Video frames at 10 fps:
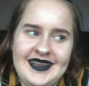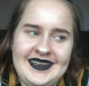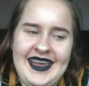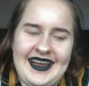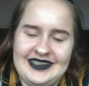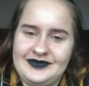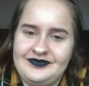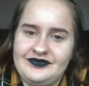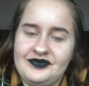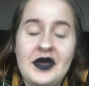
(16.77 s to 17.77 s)
Yeah.
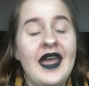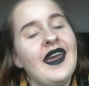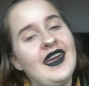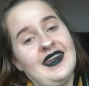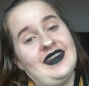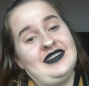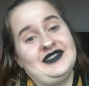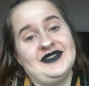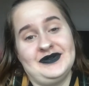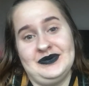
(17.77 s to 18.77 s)
Hey guys,
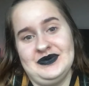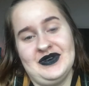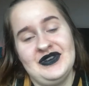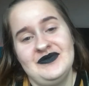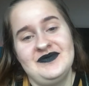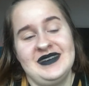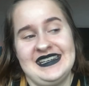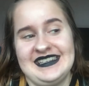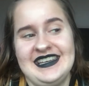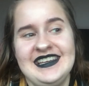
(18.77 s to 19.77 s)
welcome
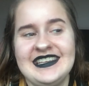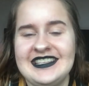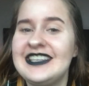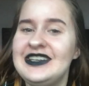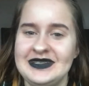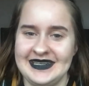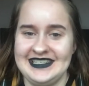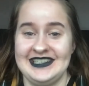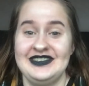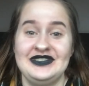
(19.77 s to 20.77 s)
back to my
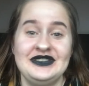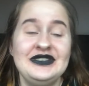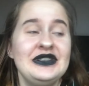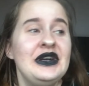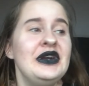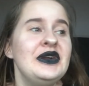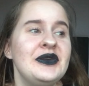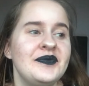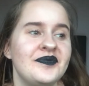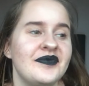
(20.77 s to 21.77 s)
channel.
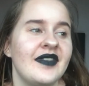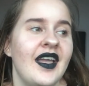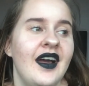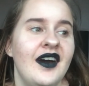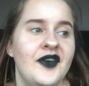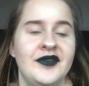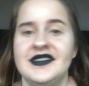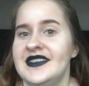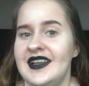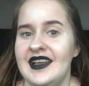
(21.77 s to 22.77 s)

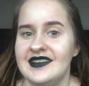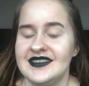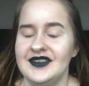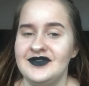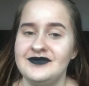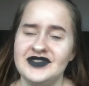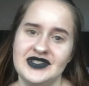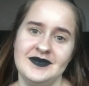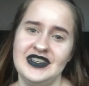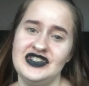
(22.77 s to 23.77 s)
Obviously, as I've
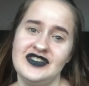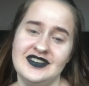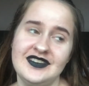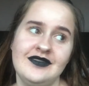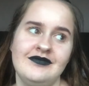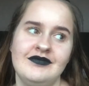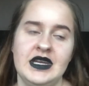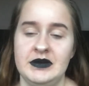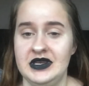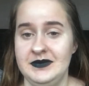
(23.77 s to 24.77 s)
just mentioned,
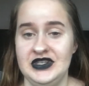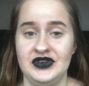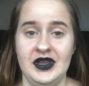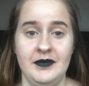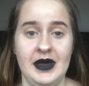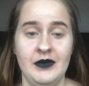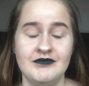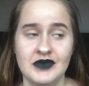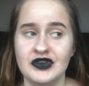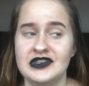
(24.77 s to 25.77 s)
I'm going to be talking about
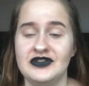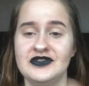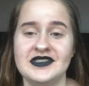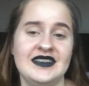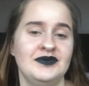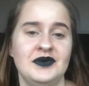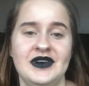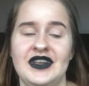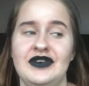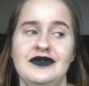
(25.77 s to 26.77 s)
mock results and what
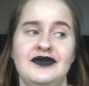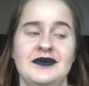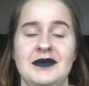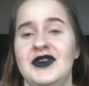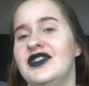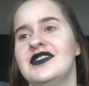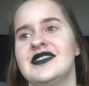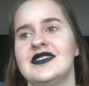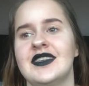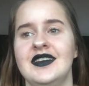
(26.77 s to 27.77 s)
I got for my
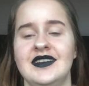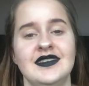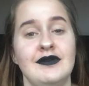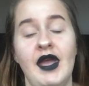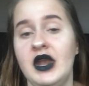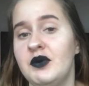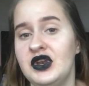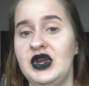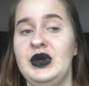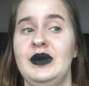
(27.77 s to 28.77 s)
mocks, because for
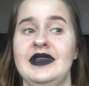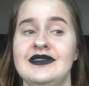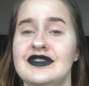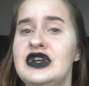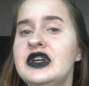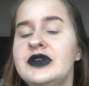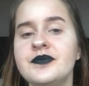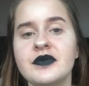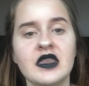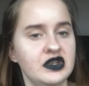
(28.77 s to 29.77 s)
anyone who is
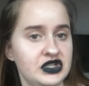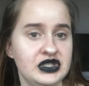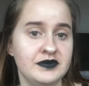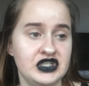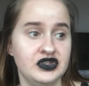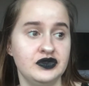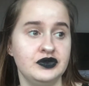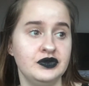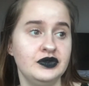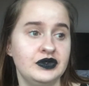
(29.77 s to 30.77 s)
new to my
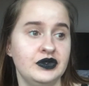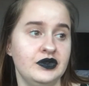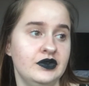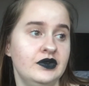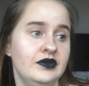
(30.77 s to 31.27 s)
channel or